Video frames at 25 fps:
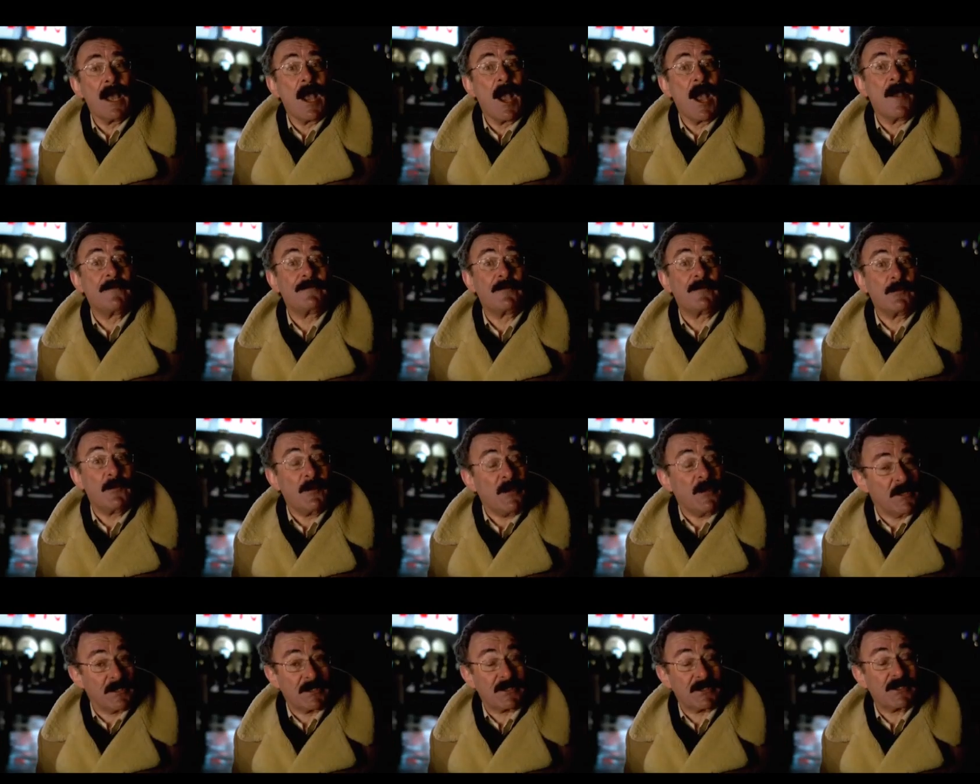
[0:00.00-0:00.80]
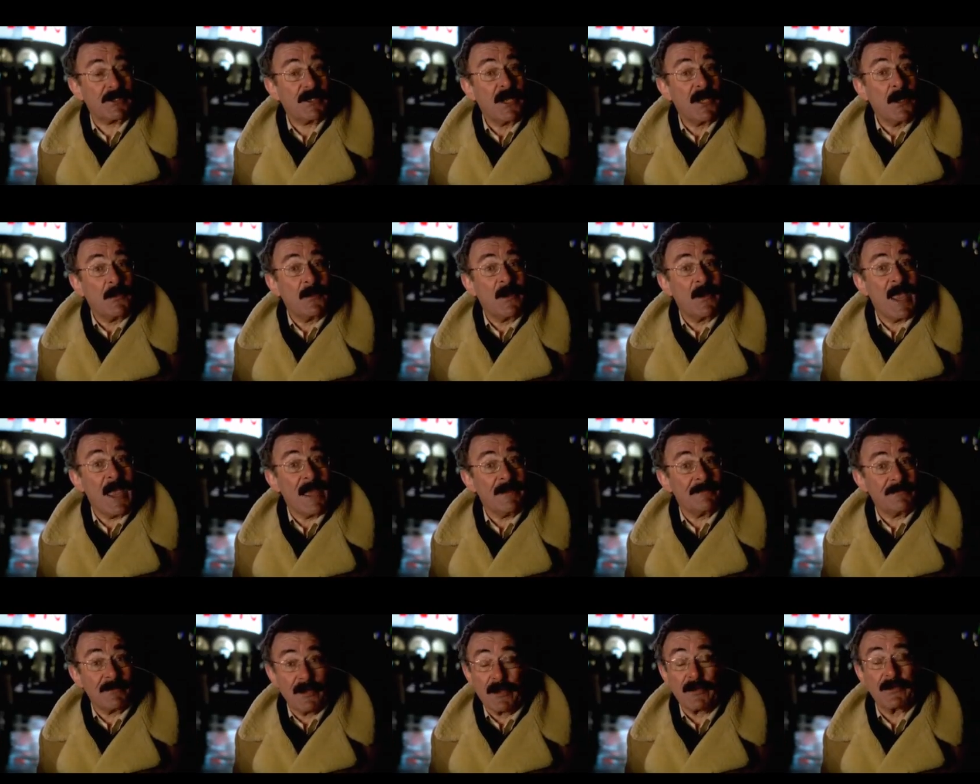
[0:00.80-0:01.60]
over which we
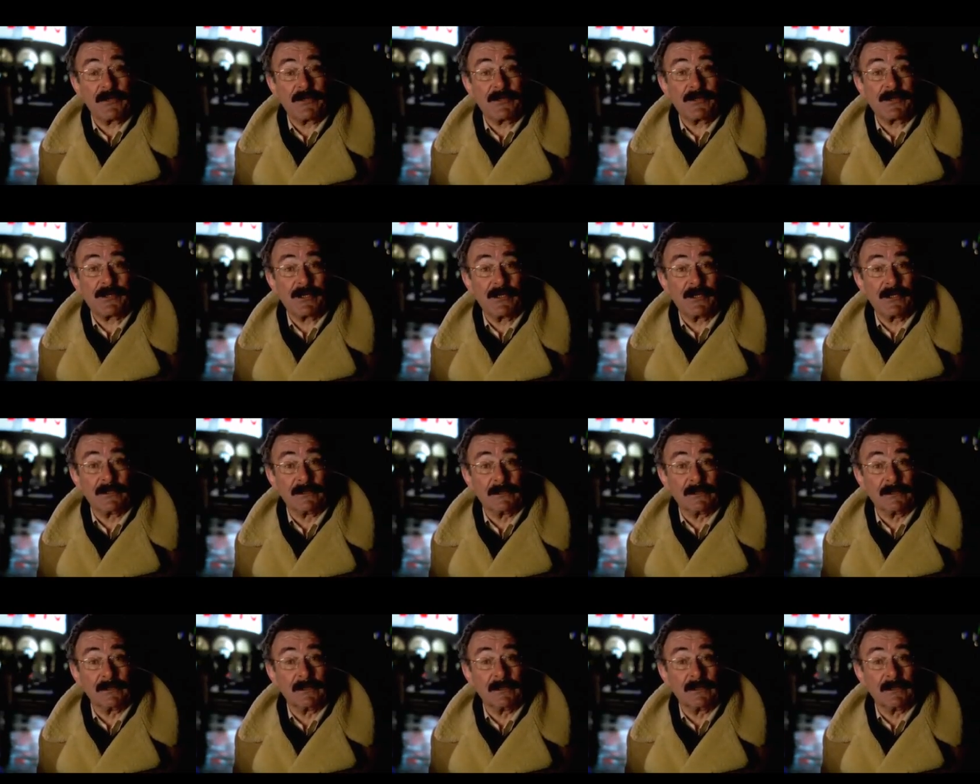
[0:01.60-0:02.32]
have no control.